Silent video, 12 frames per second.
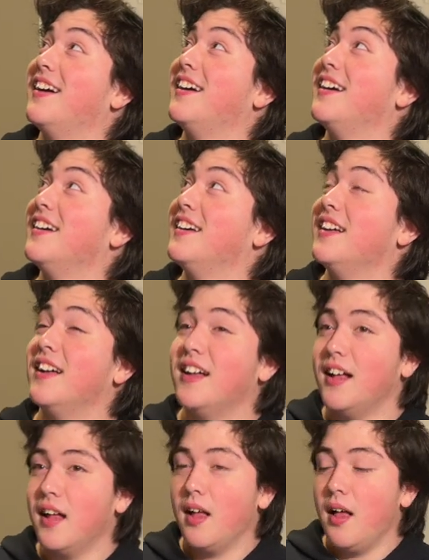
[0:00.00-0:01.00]
Well,
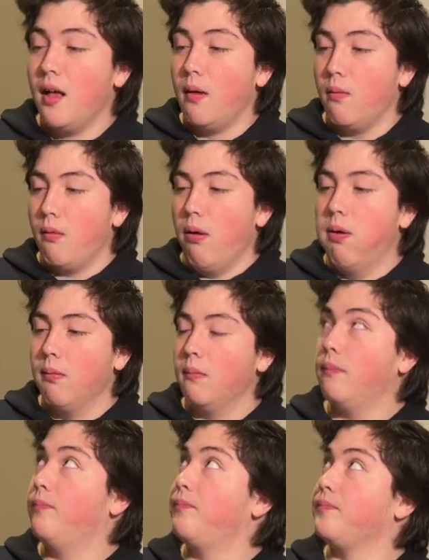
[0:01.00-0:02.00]
oh, I didn't mix the
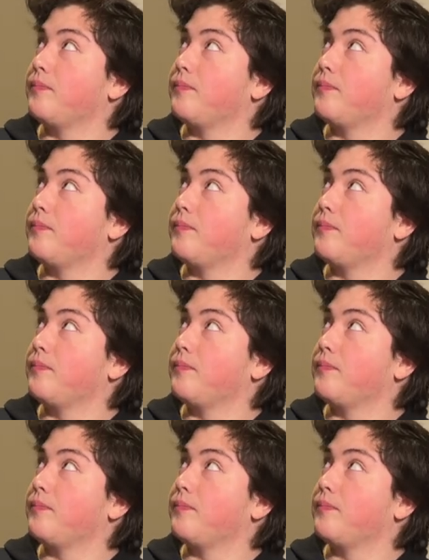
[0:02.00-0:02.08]
pepper.